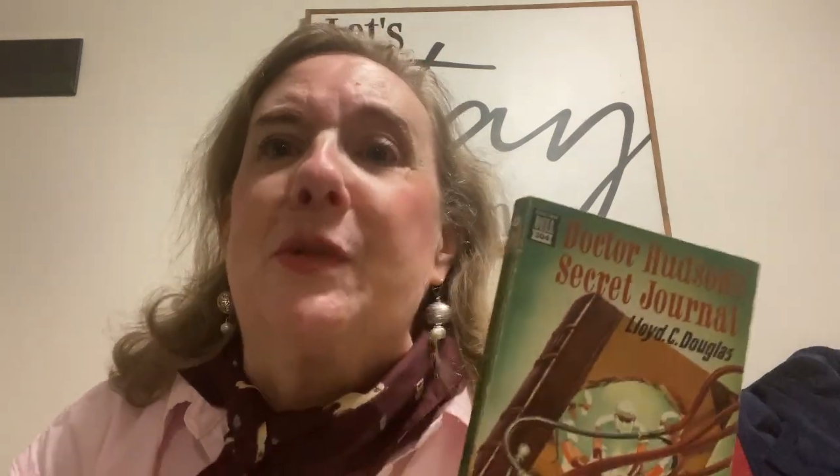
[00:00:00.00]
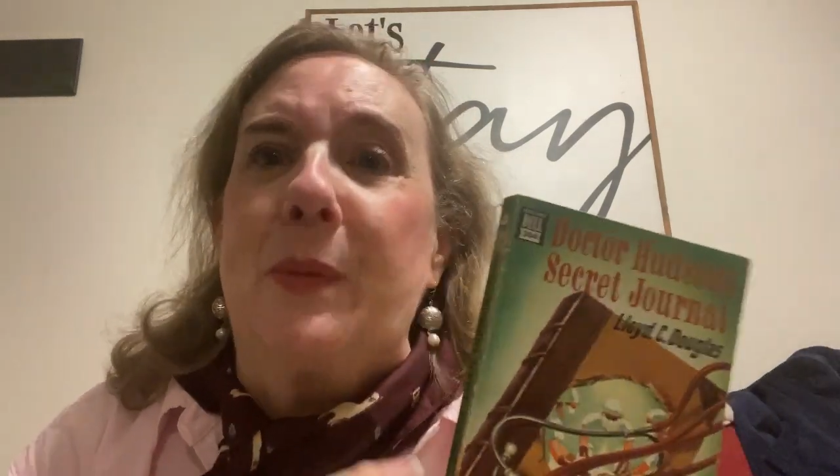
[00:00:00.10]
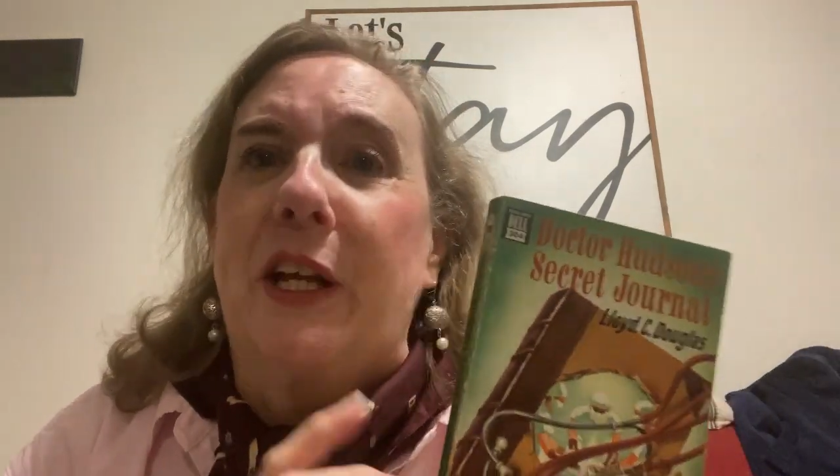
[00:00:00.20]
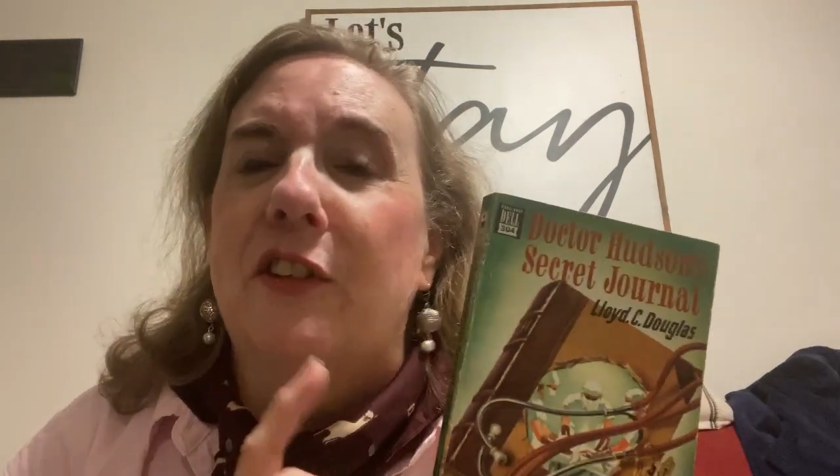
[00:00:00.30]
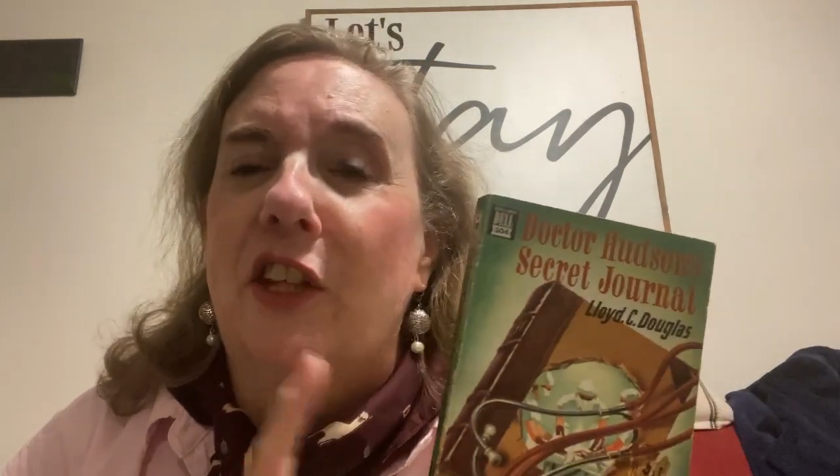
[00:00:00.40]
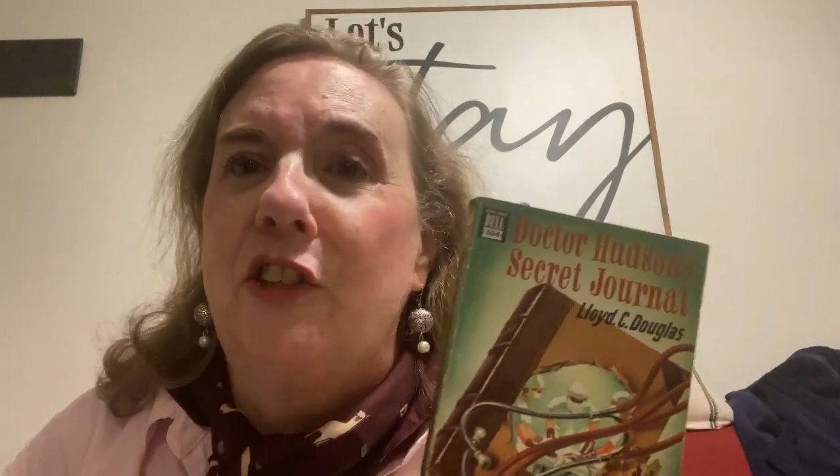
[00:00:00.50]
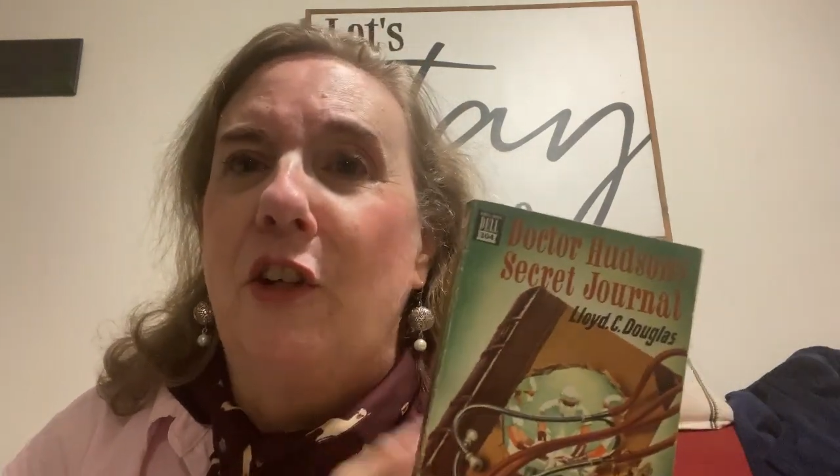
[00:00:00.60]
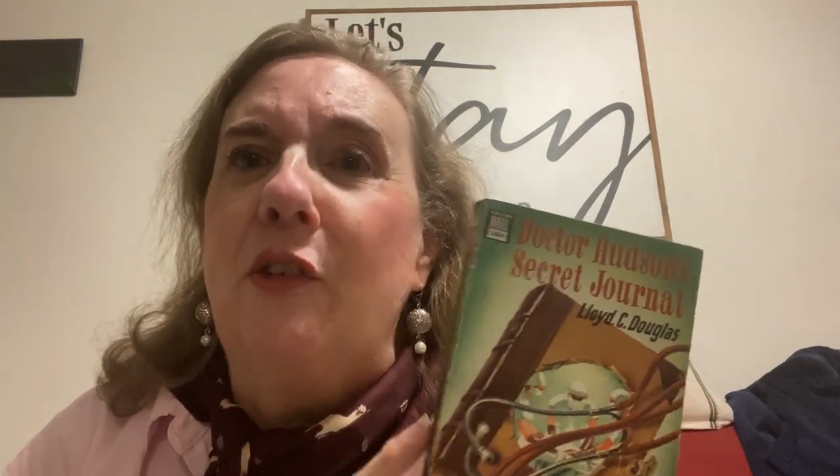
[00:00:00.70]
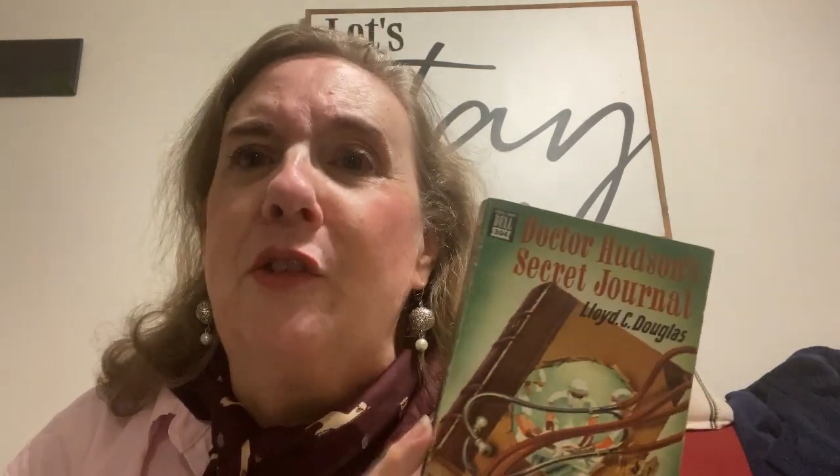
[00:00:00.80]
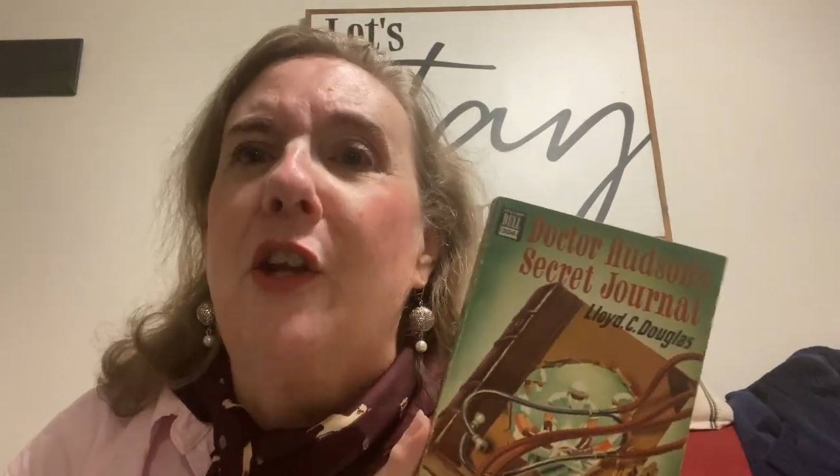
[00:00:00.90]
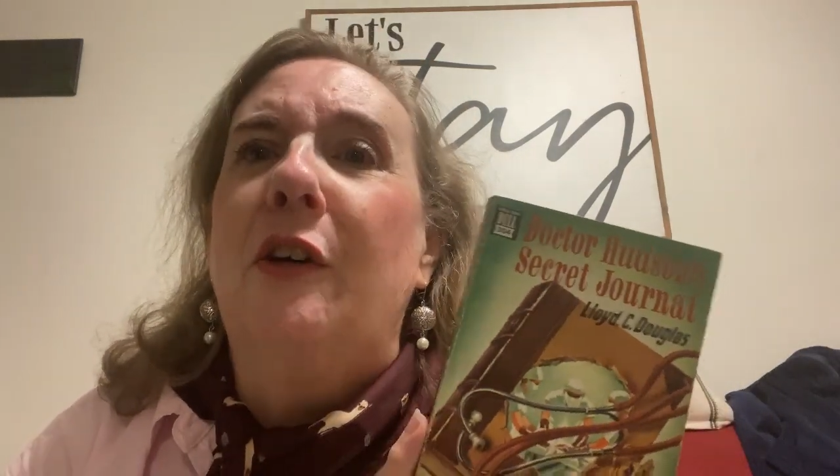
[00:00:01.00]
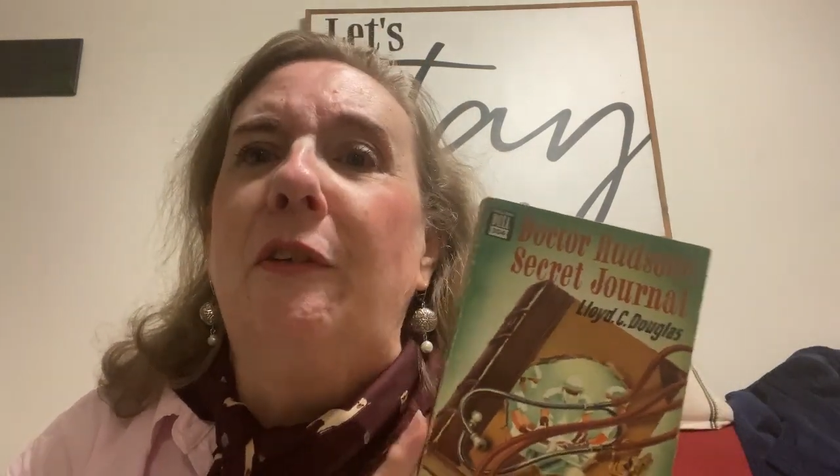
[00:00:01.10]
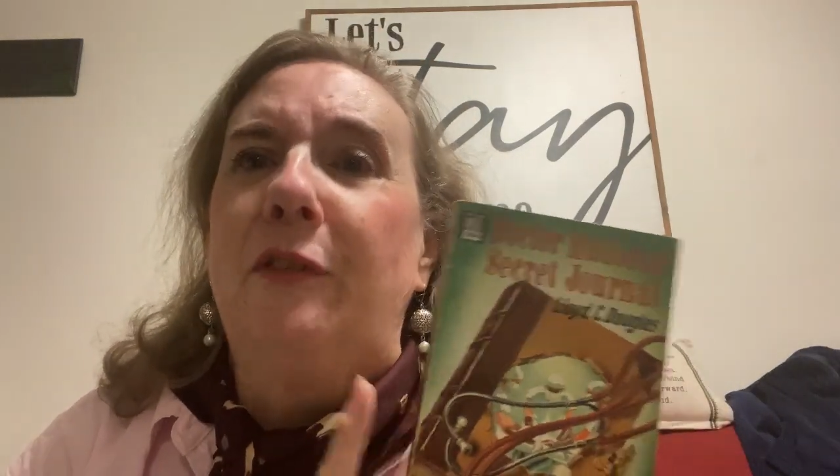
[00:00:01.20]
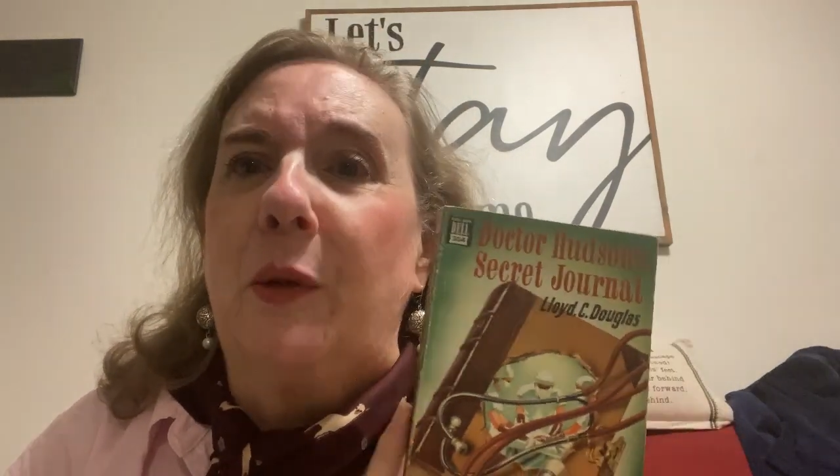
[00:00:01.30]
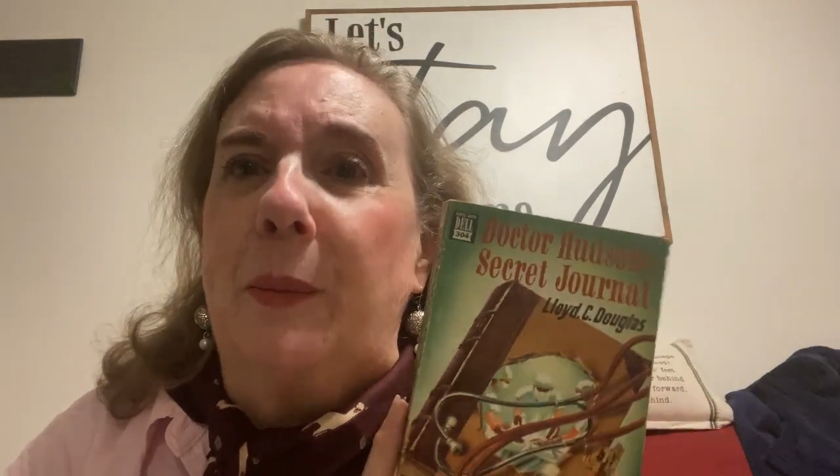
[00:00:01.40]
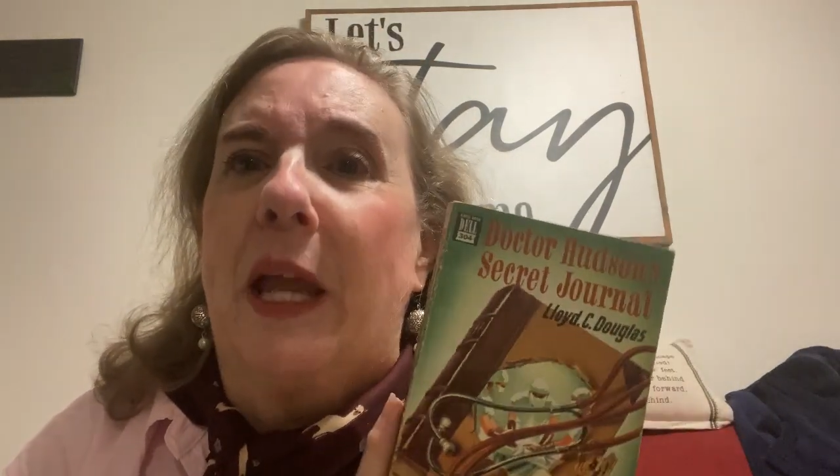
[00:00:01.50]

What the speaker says: because I don't know if you'll be